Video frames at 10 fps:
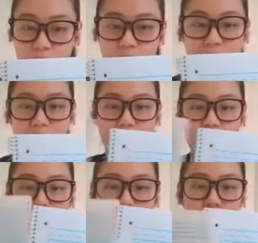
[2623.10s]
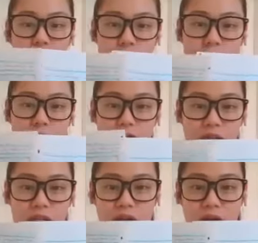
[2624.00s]
weeks. Remember our
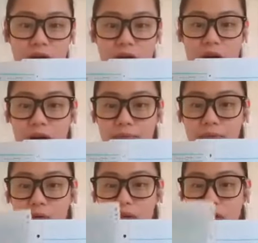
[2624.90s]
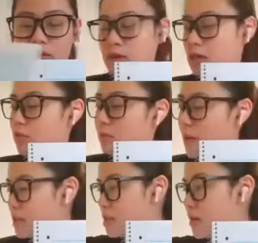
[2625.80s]
previous, um, oh, sorry, this is from
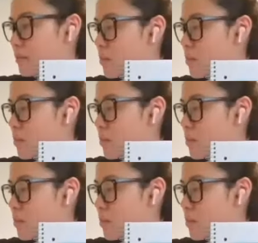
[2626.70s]
last time,